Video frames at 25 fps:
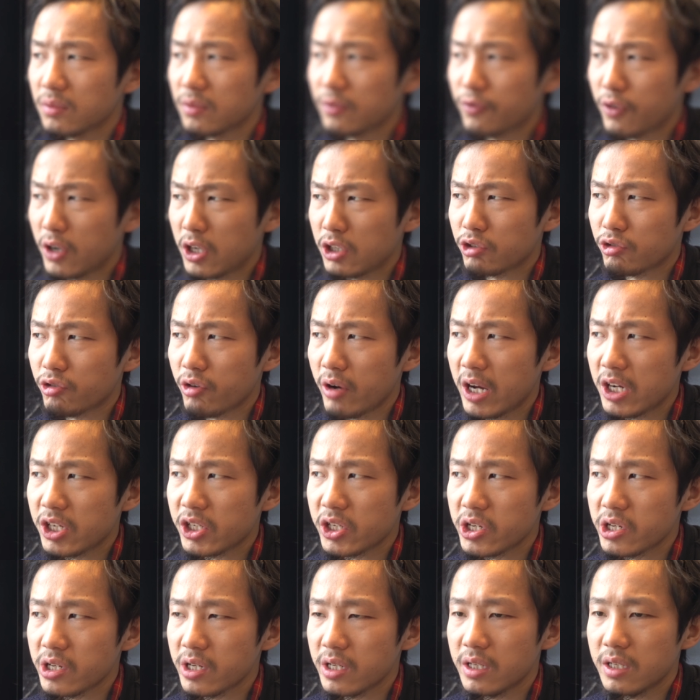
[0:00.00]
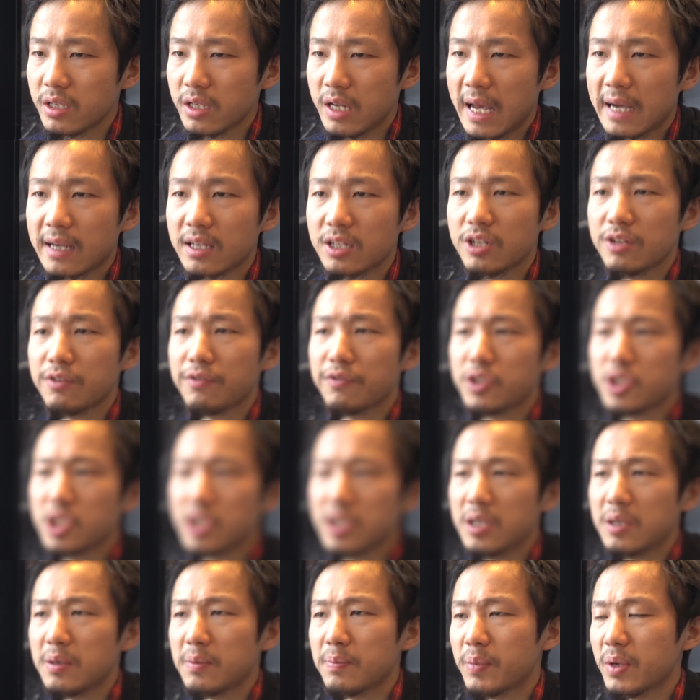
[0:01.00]
frustration,
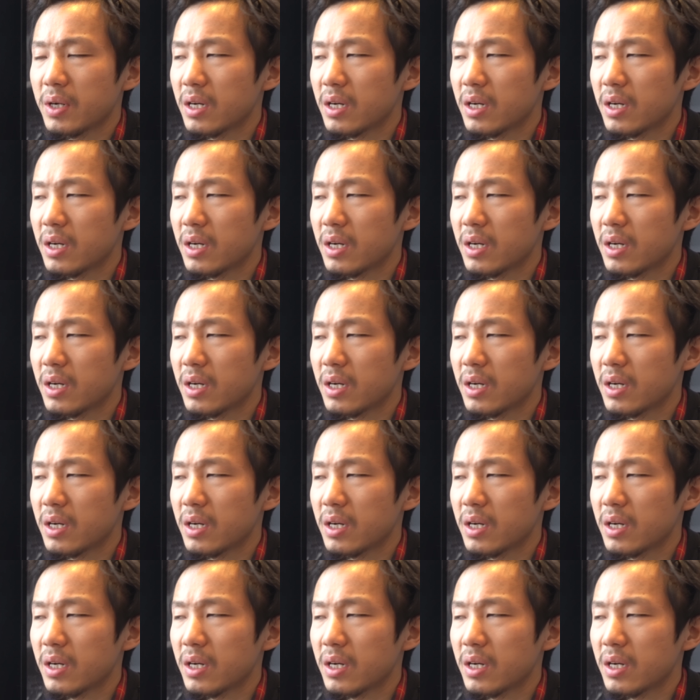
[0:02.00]
negativity,